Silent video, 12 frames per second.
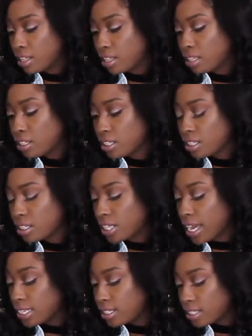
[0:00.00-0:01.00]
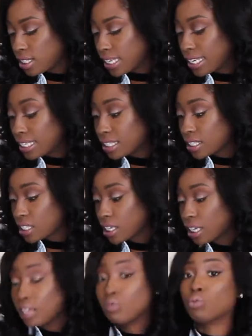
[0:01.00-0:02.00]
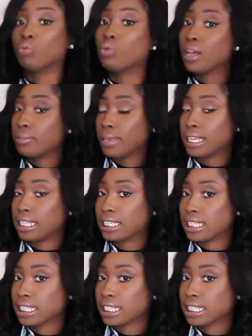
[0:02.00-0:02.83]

this is a size six in women's.